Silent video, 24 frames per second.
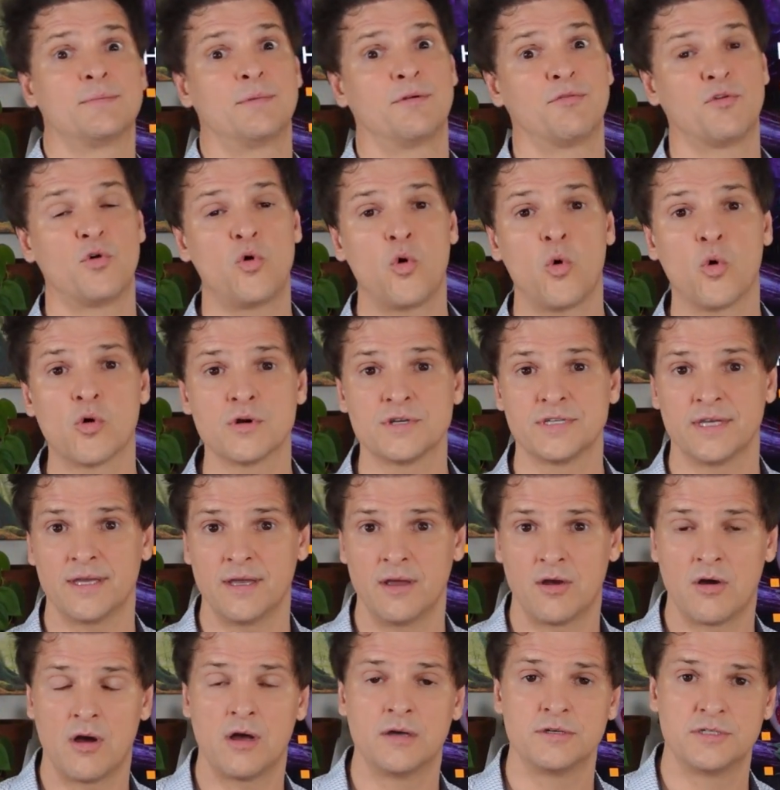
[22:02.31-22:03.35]
Of course, it can
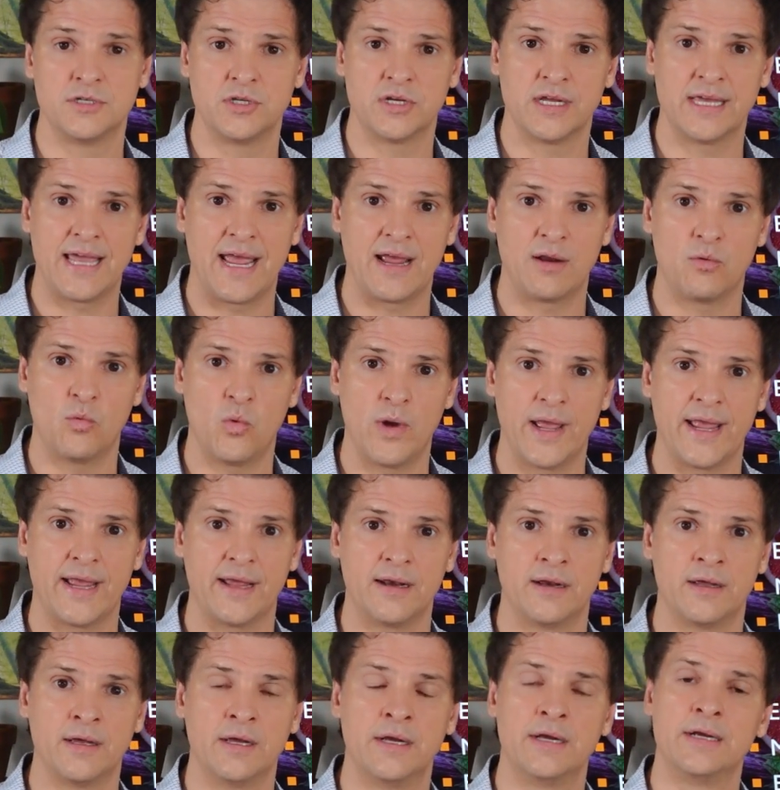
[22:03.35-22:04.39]
cause you to gain weight.
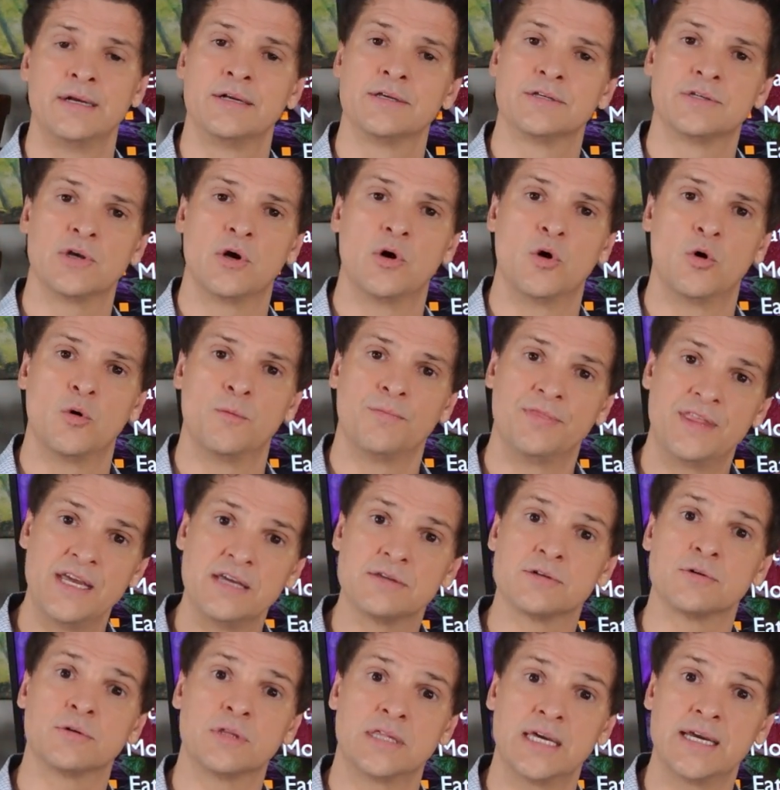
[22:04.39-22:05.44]
So
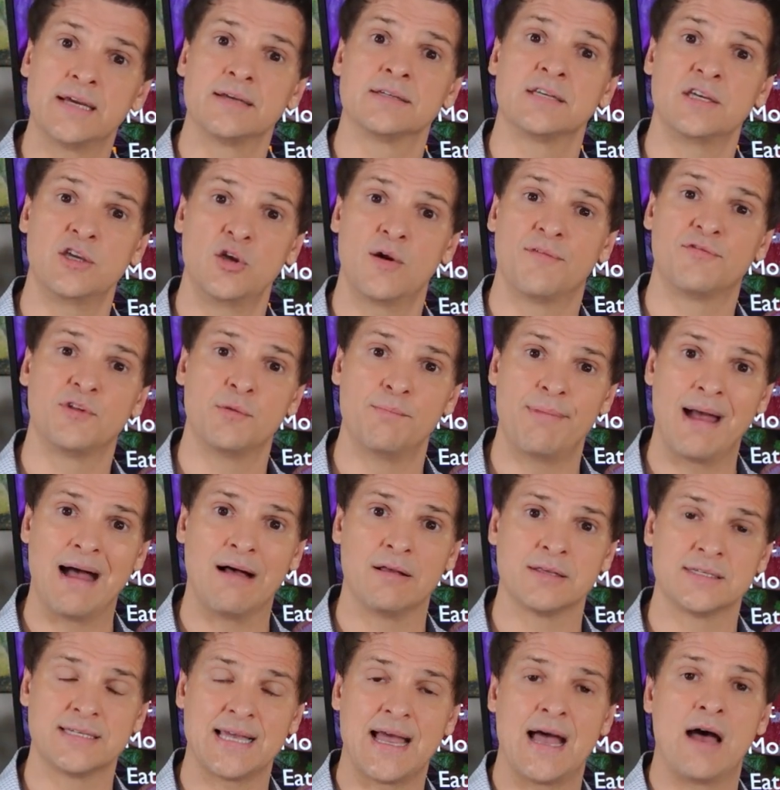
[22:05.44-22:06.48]
these are things that you have to
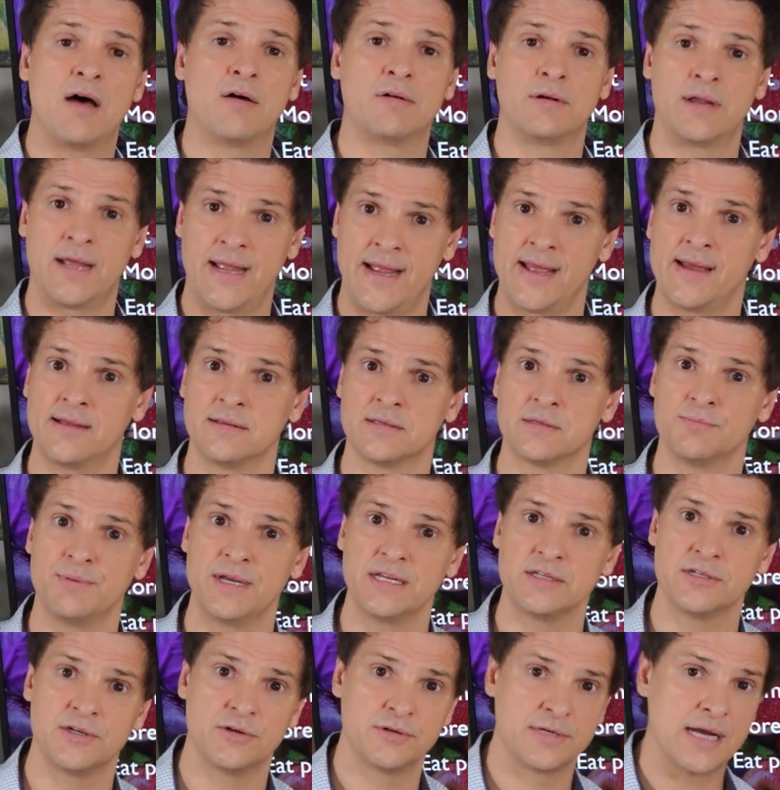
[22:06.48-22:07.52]
balance out and
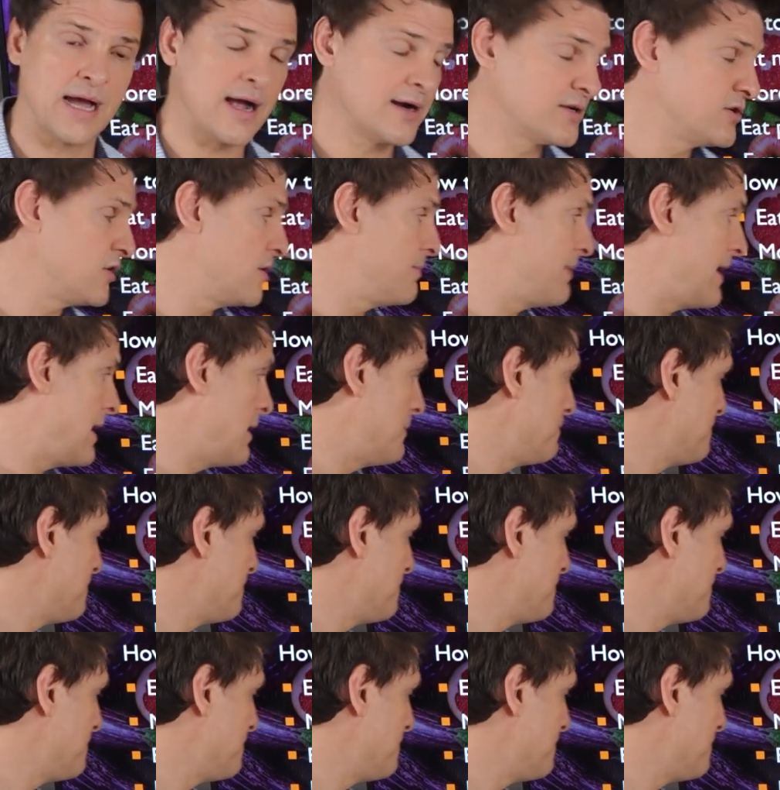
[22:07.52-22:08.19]
speak to your doctor about.